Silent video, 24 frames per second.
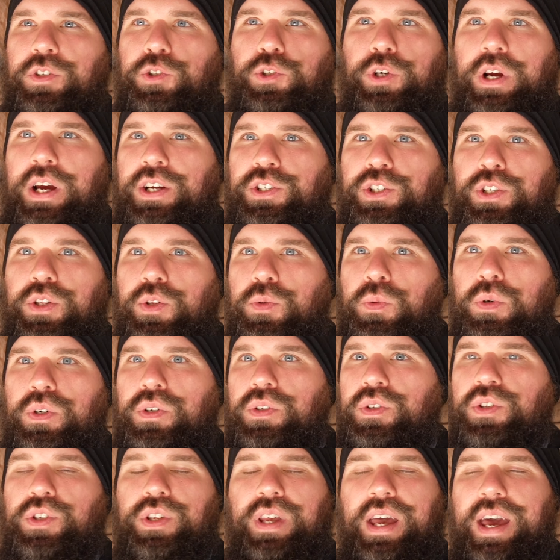trash in the
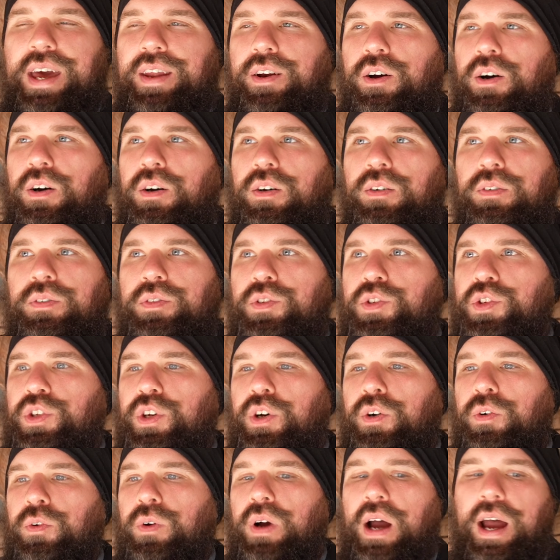woods at all.
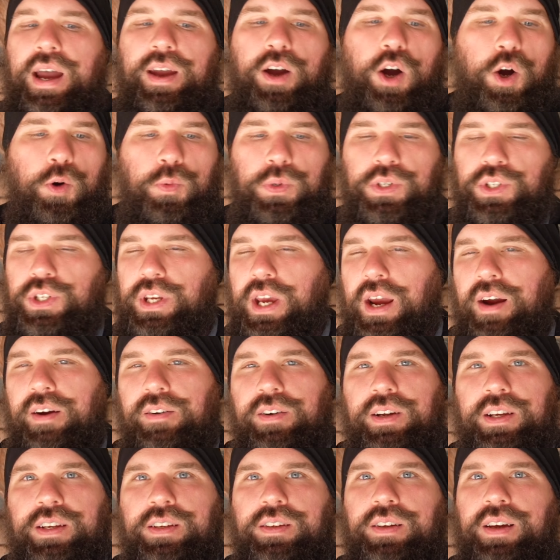So I always
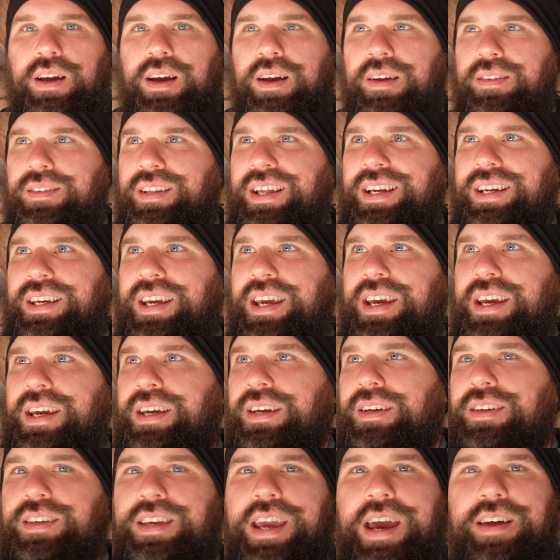carry like
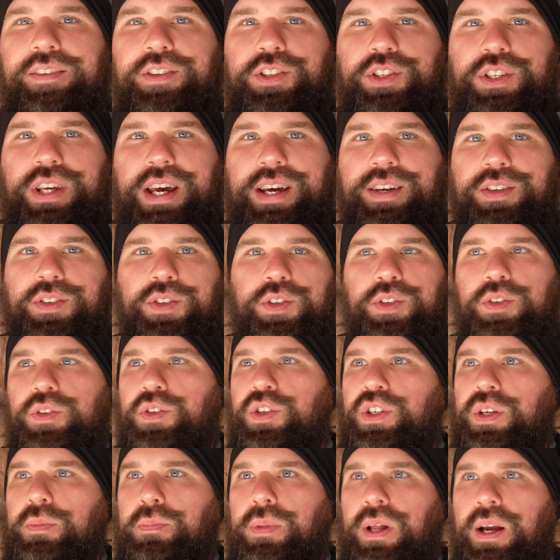a gallon-sized
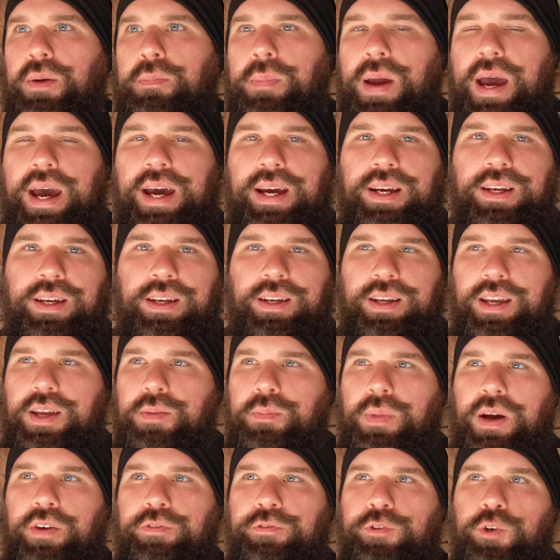Ziploc bag in
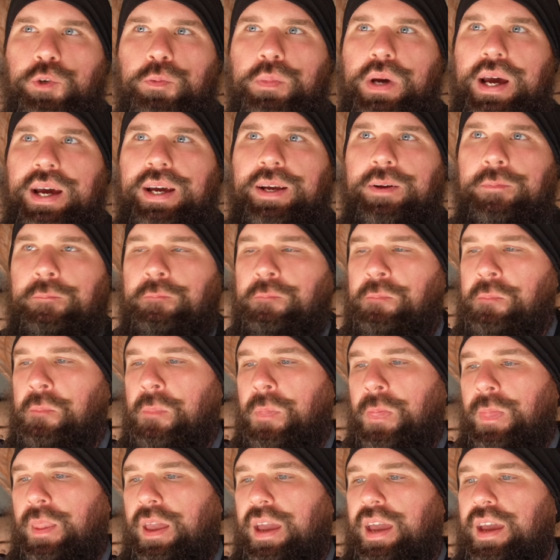my food bag,
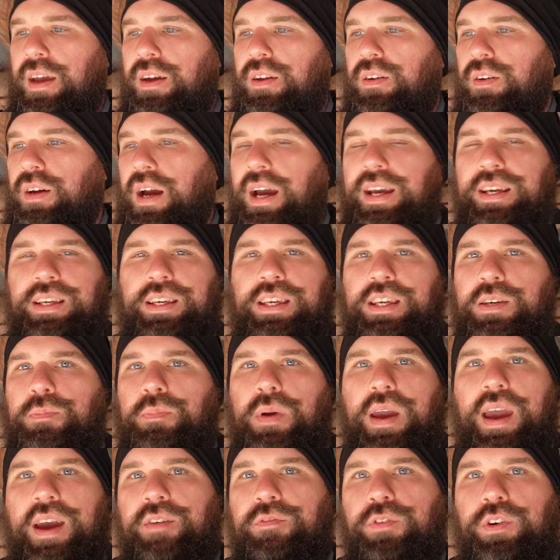and I keep
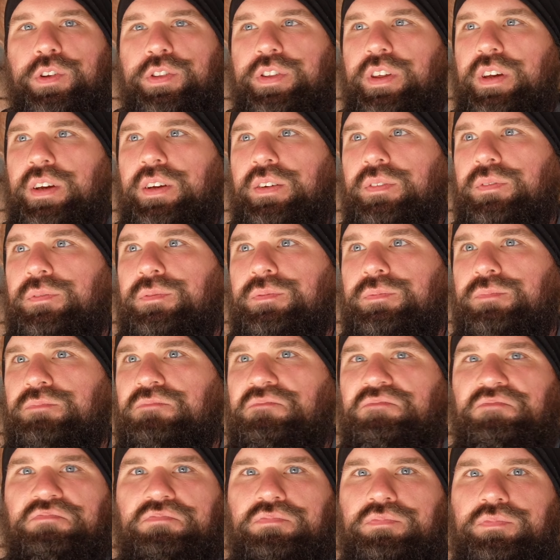everything
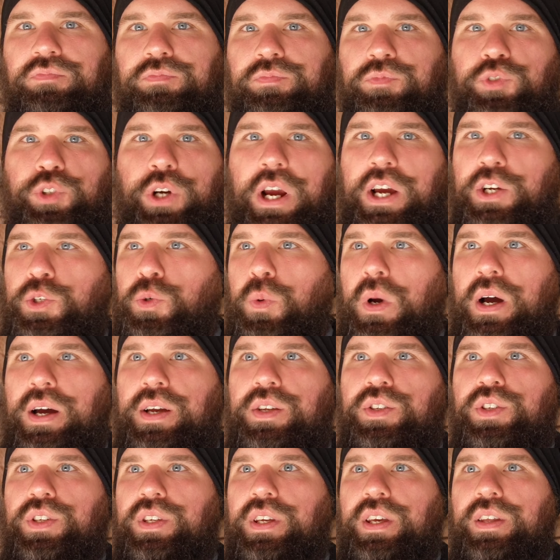
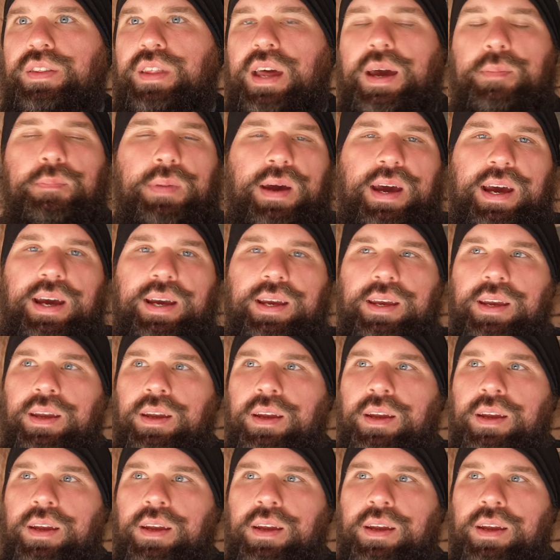trash-wise in that bag.